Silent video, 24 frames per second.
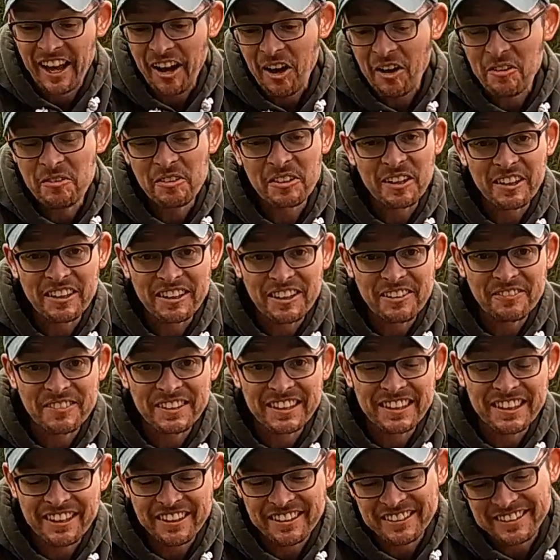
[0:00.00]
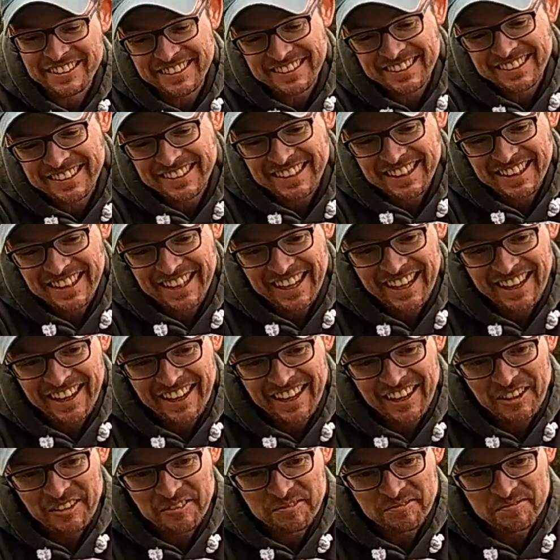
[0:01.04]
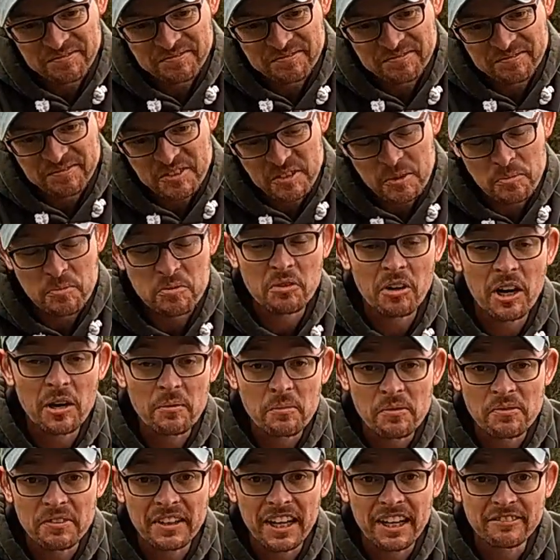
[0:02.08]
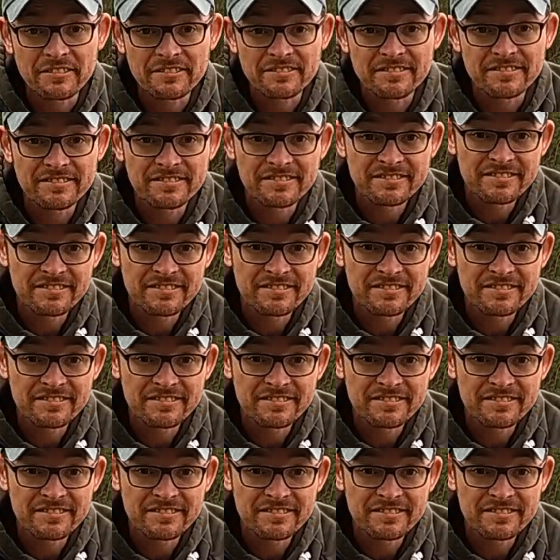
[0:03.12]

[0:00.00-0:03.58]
hope you liked that video. Subscribe if you haven't,